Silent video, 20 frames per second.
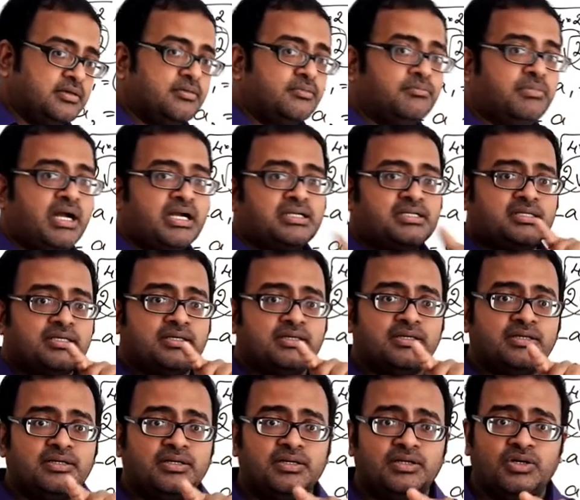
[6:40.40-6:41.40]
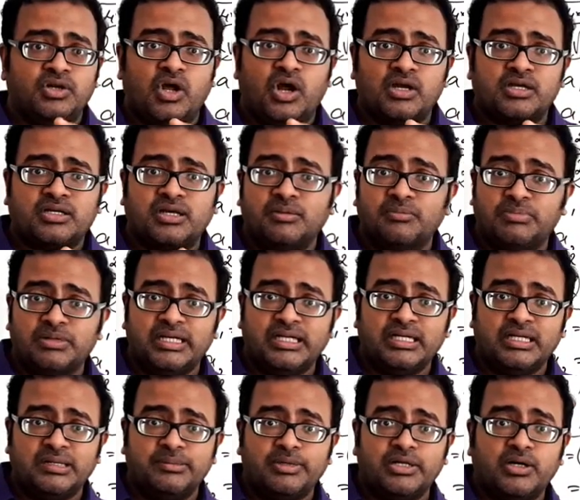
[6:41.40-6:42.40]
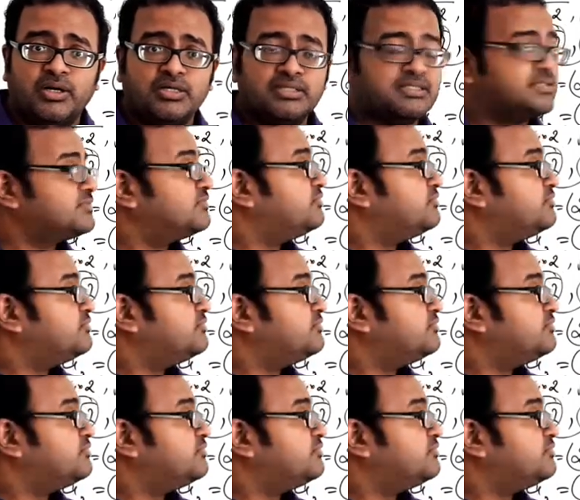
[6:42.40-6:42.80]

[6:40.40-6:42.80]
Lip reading: but not completely, because